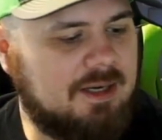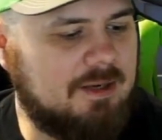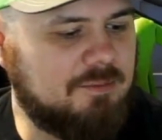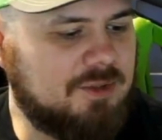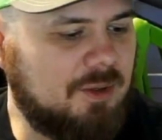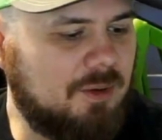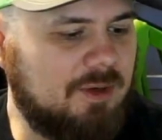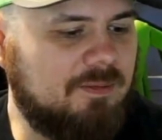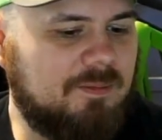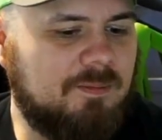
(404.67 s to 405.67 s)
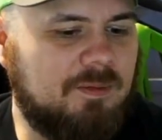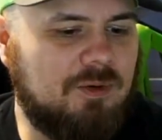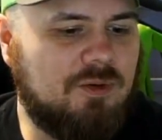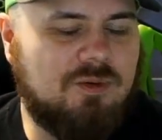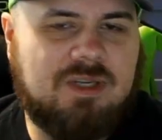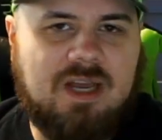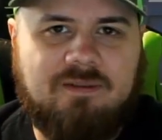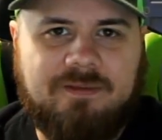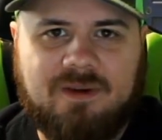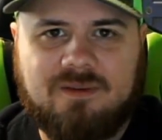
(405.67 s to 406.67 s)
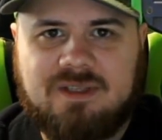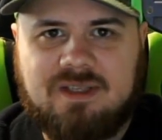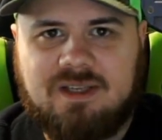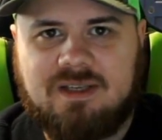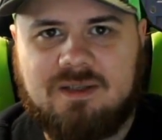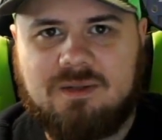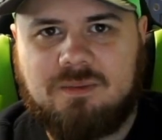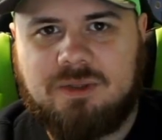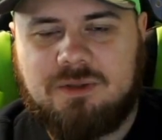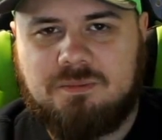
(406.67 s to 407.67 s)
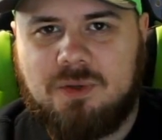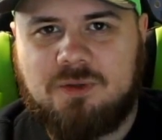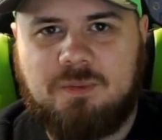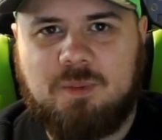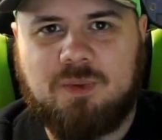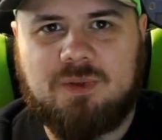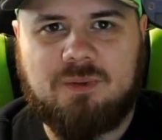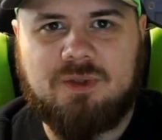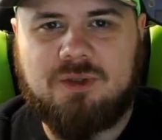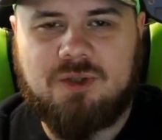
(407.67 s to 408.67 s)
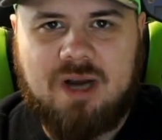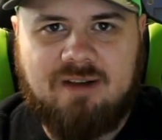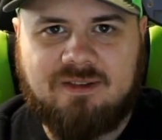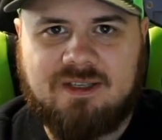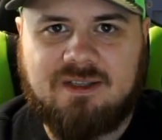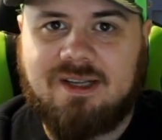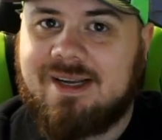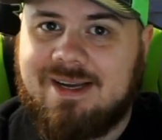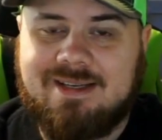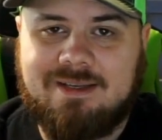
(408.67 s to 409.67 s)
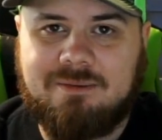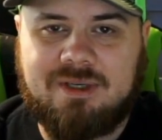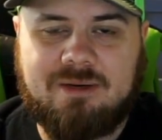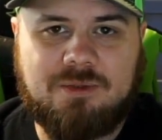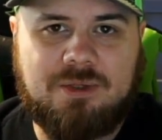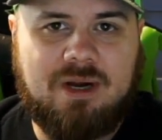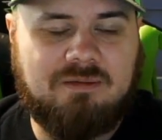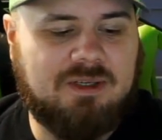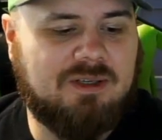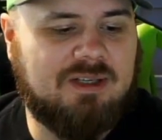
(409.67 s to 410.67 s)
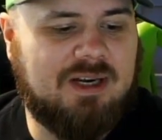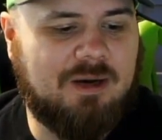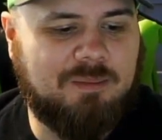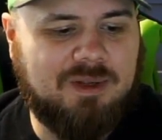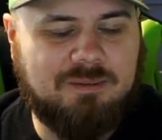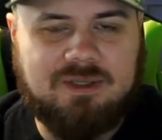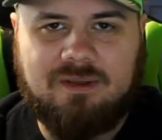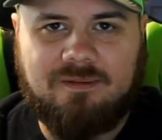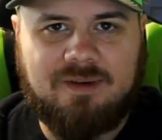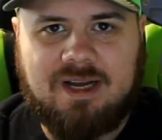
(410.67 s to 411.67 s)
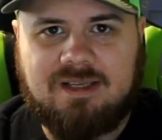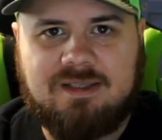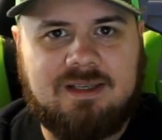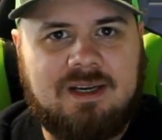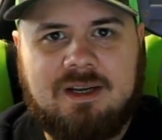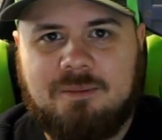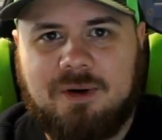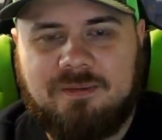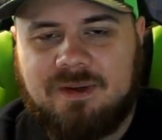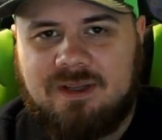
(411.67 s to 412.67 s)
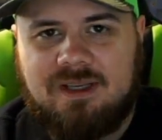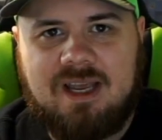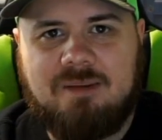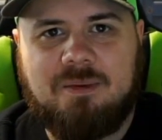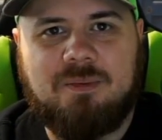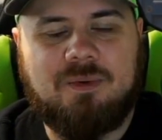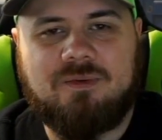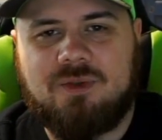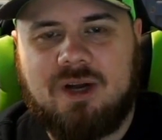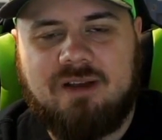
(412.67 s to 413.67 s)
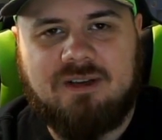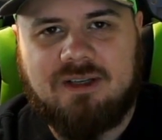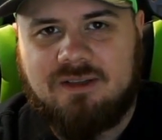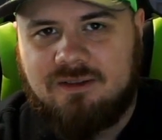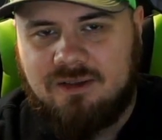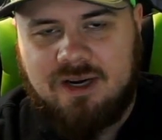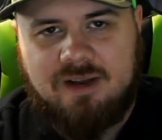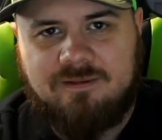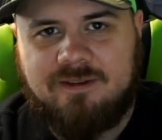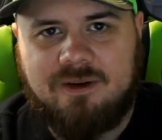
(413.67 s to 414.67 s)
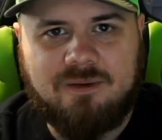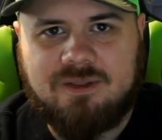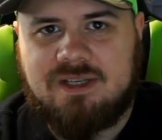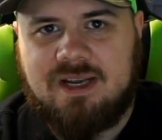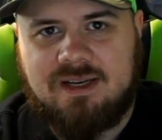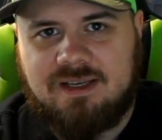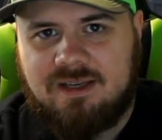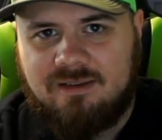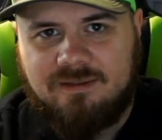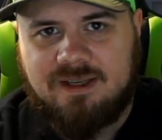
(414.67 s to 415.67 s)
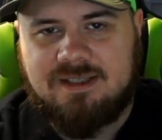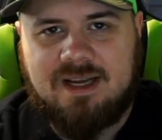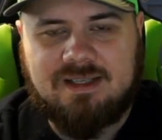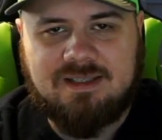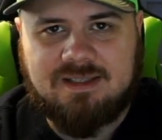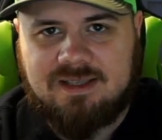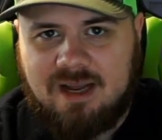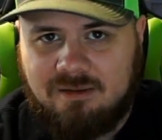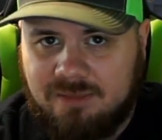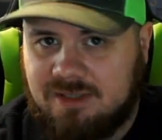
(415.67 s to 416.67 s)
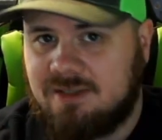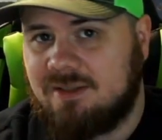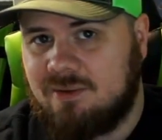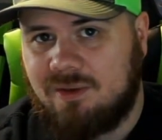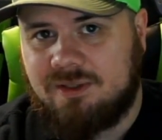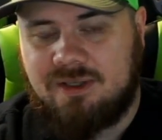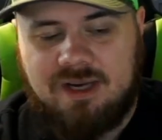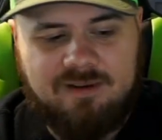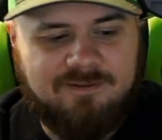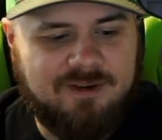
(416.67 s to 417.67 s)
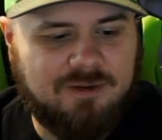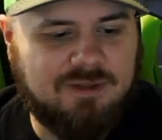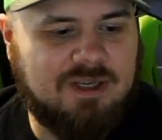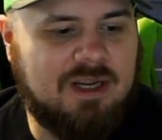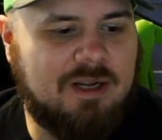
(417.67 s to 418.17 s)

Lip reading: So if you use headphones and things, which most people do when they're traveling, like I did when I was traveling on the airplane with the device, perfectly capable of driving your headphones and getting fantastic sound based on the quality of your headphones.